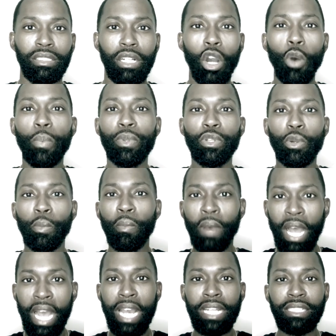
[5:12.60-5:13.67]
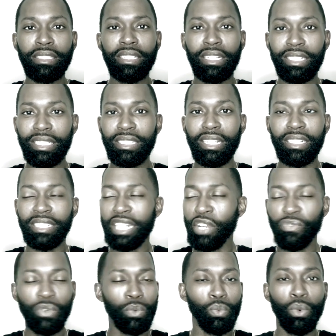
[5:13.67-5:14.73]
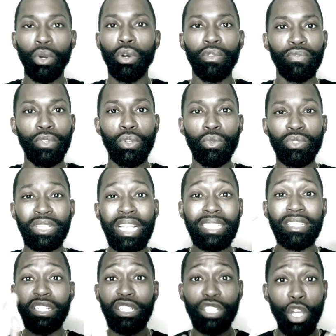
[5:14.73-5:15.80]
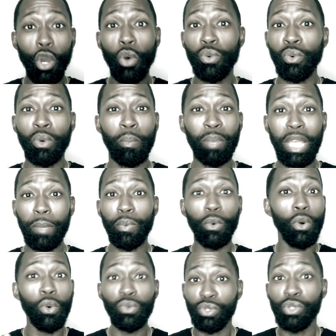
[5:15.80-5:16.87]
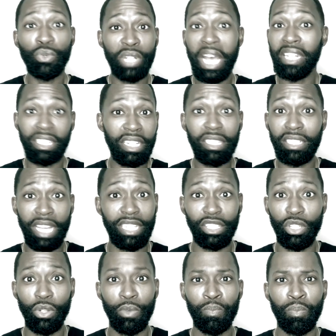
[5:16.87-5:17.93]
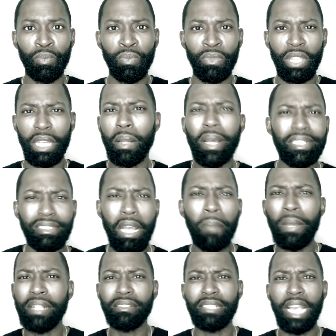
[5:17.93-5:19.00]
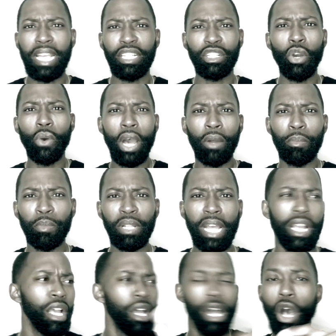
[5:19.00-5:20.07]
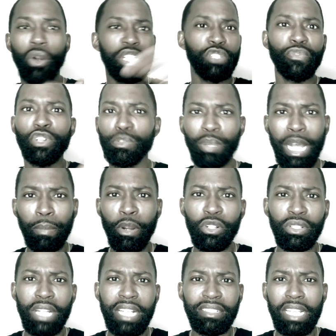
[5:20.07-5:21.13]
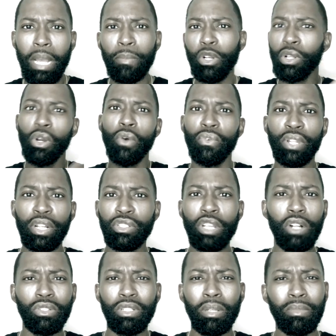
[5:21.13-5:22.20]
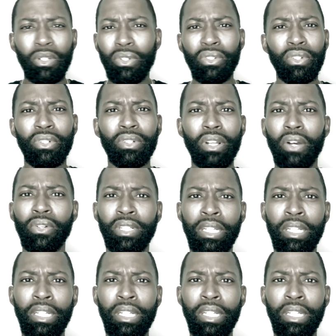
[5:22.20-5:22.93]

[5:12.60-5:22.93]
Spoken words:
Open your minds to different worldviews. Get to know people who do not look like you. And I'm not saying go out and be like, oh, that's the first black person I see, I'm going to go over there and talk to them. No.